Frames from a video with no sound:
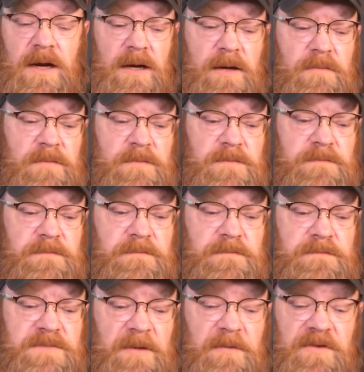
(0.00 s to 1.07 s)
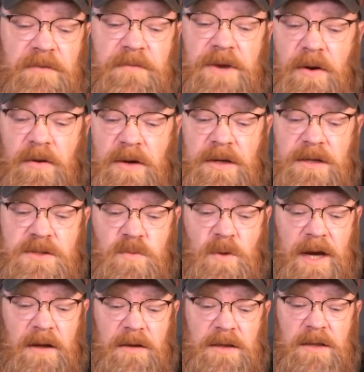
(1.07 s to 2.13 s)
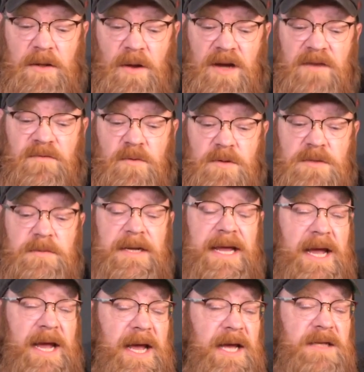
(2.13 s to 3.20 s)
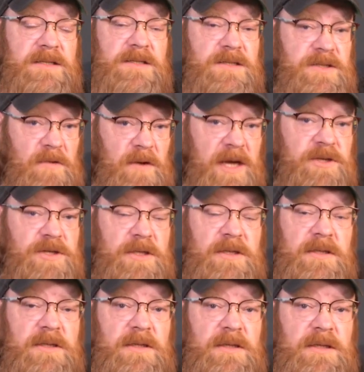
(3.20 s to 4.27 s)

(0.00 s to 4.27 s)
Uh, some of them noted as well that law enforcement has discretion